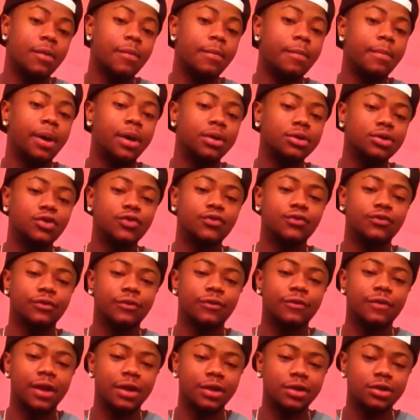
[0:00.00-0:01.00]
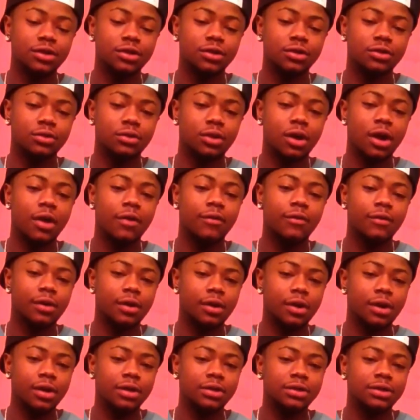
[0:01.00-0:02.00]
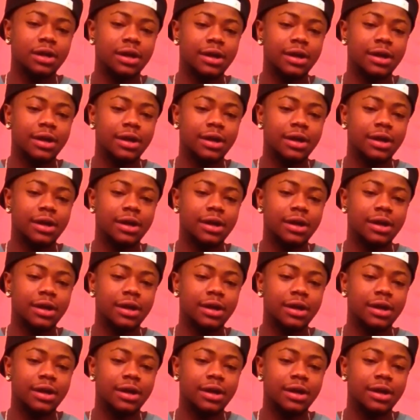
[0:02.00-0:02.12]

a bunch of reflection, I realized